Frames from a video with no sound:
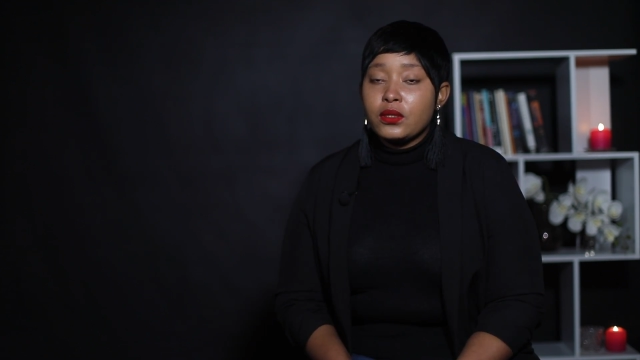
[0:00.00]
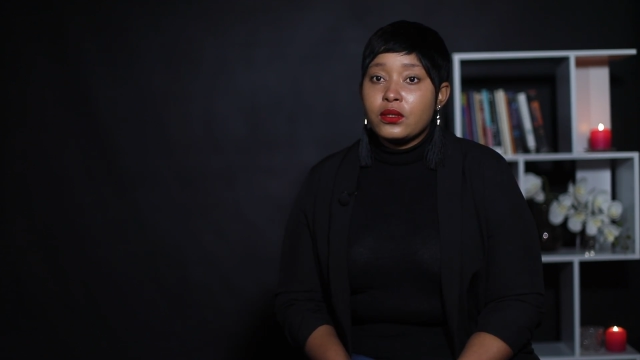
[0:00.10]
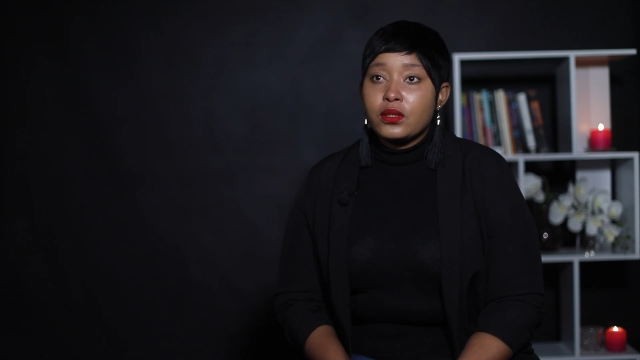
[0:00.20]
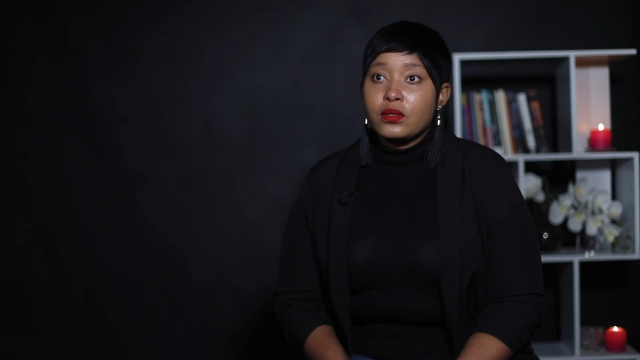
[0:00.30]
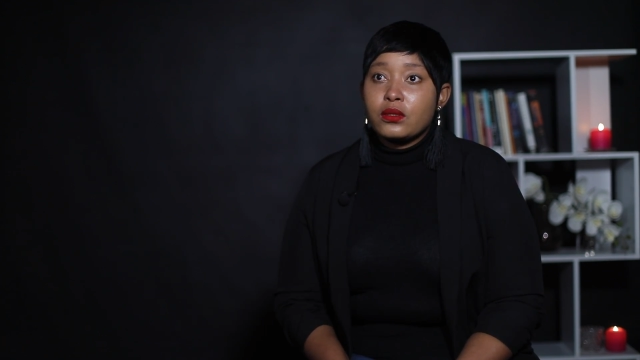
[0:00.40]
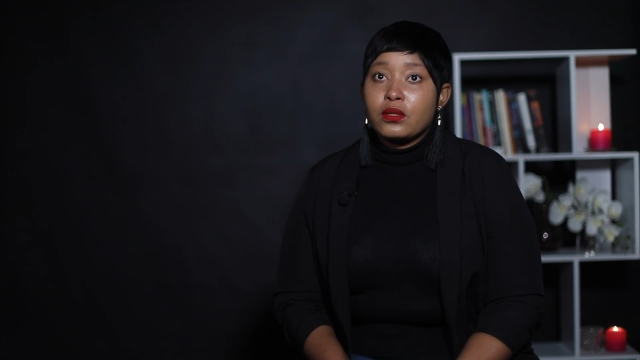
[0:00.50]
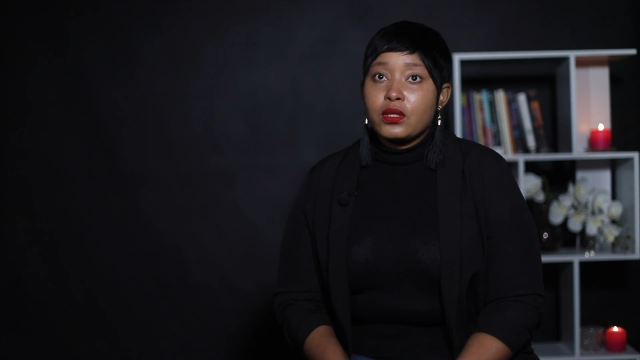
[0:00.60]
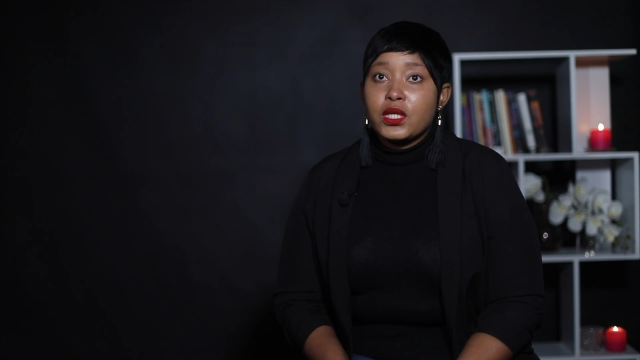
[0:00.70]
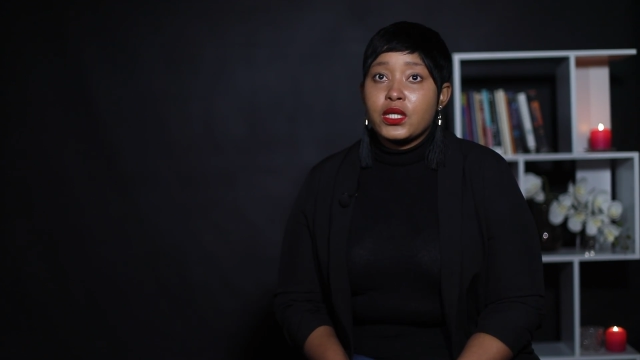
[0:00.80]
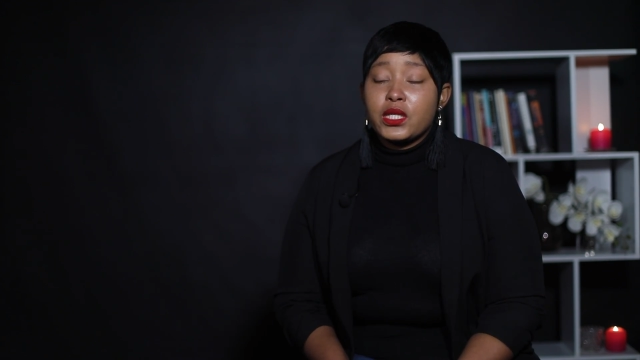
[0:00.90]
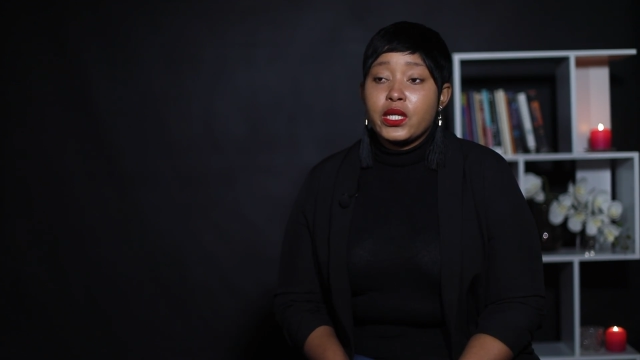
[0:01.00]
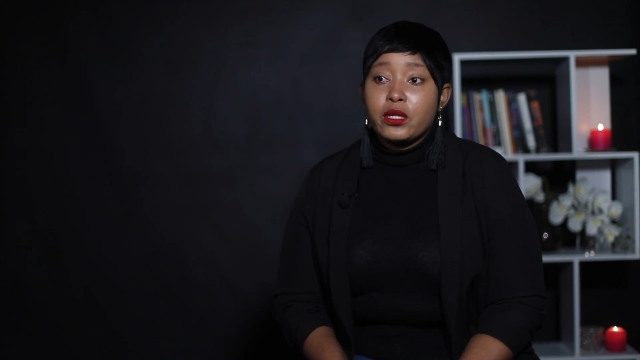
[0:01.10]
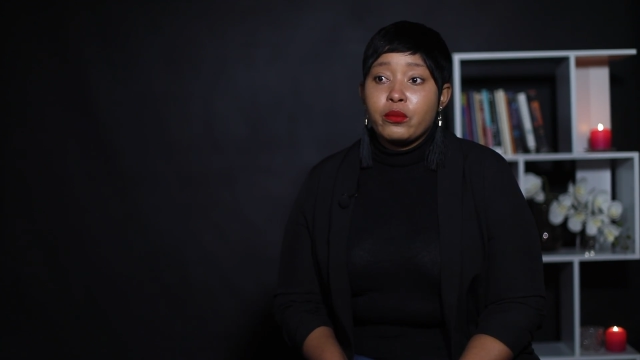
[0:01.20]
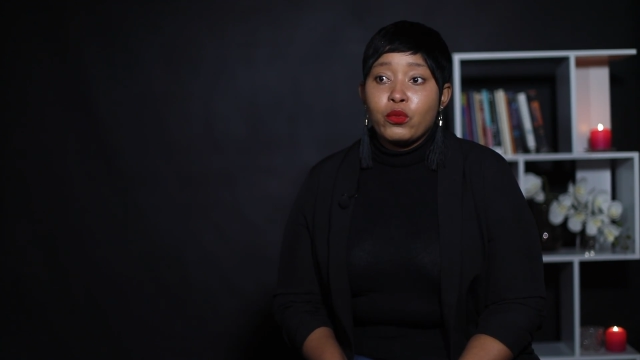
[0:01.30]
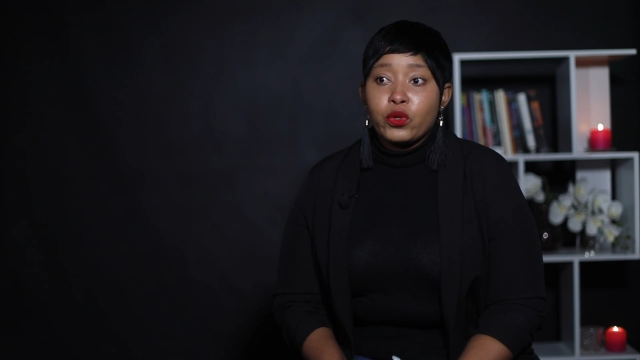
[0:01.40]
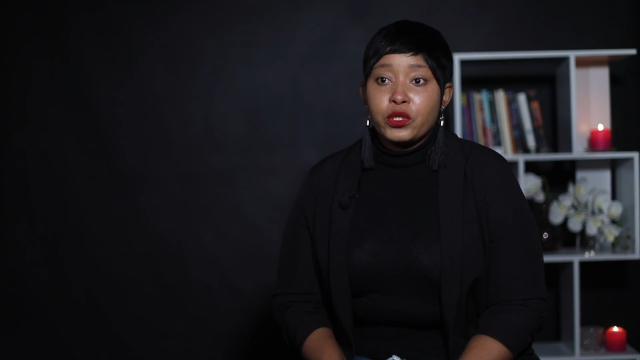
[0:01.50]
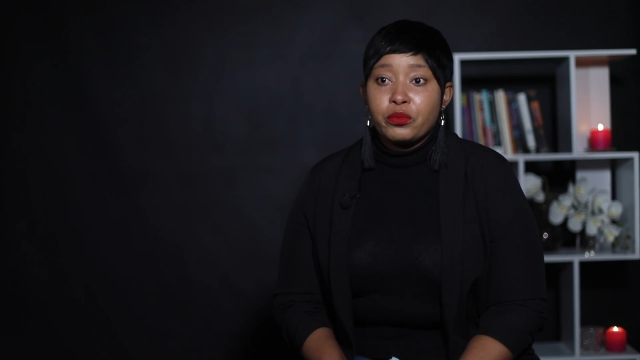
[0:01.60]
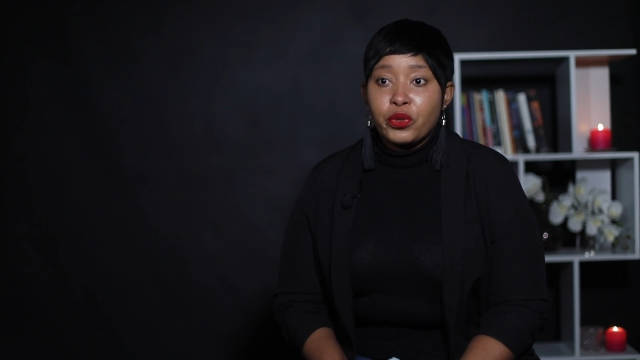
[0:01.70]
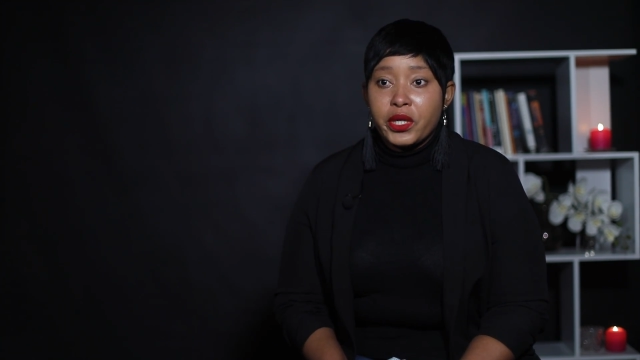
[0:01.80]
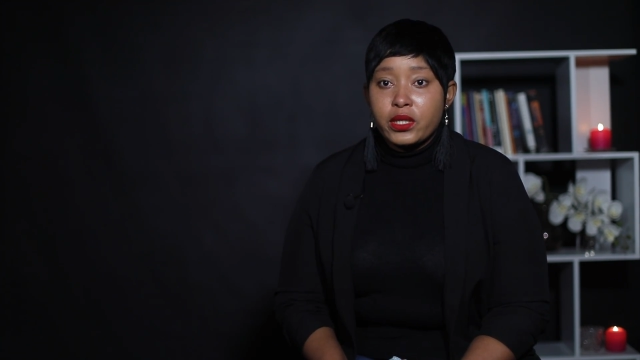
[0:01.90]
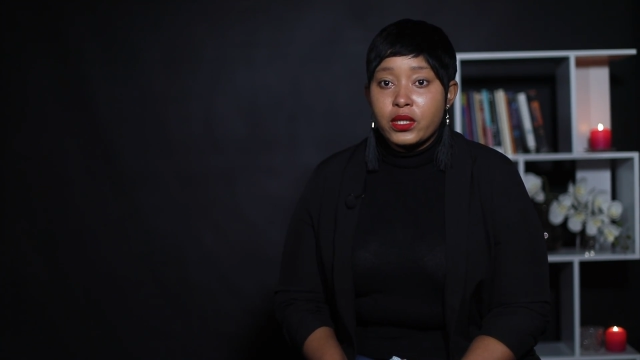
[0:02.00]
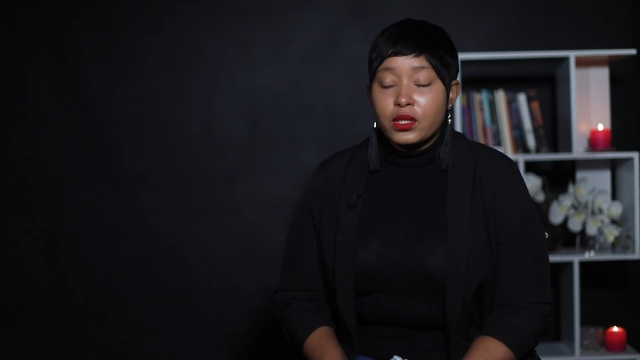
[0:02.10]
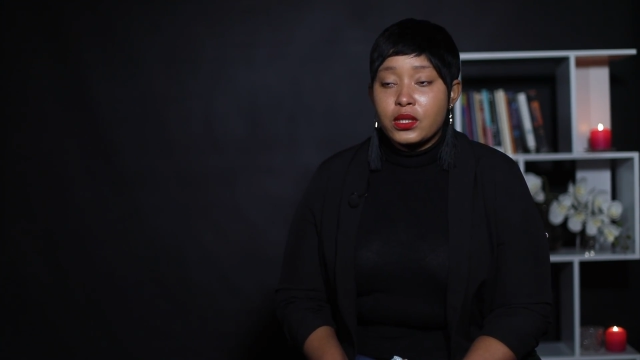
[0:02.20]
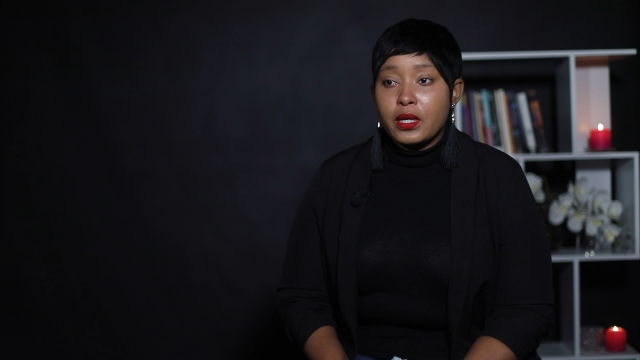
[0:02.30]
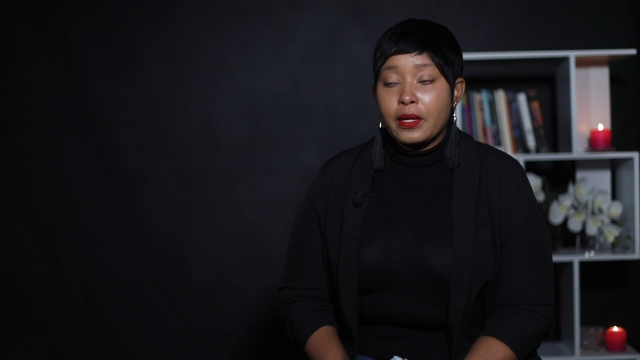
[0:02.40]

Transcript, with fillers: started getting more depressed